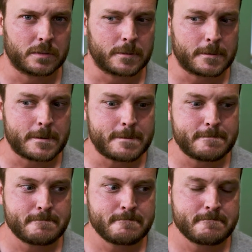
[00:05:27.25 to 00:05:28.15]
And it's like,
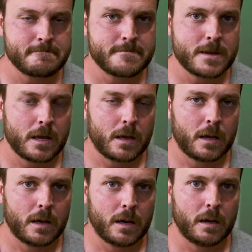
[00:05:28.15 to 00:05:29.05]

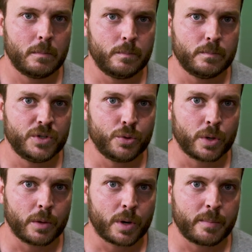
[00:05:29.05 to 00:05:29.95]
all right. Do you
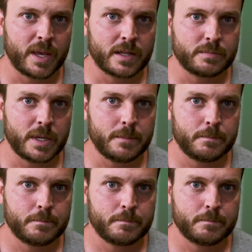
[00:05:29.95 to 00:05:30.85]
really want to be against me?
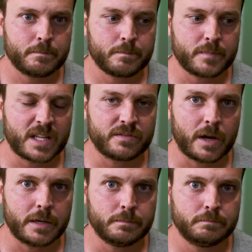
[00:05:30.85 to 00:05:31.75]
That's
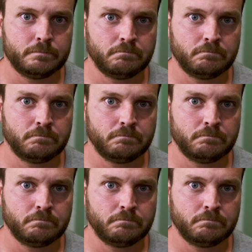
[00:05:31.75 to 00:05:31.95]
fine.